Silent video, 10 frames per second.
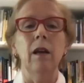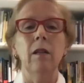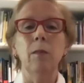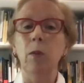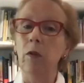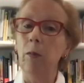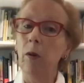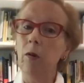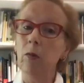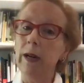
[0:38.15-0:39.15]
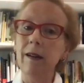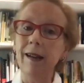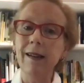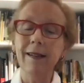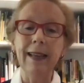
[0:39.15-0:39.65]
The proverbial rainy
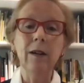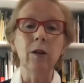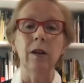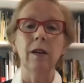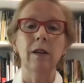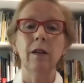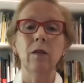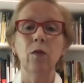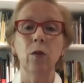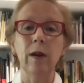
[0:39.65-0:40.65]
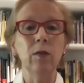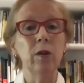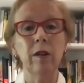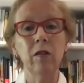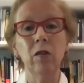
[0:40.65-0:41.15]
day is here. Forever
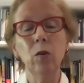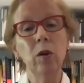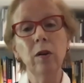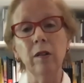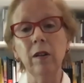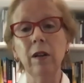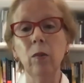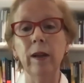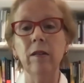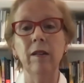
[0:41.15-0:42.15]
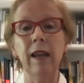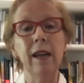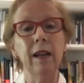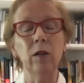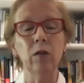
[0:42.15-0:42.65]
does no good when
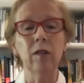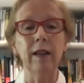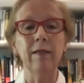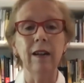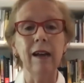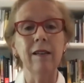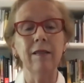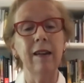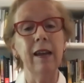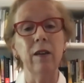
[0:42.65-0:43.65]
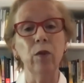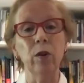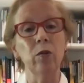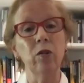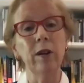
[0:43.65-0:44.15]
today looks like the last day for
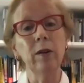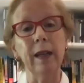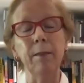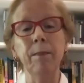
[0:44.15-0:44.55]
your charity.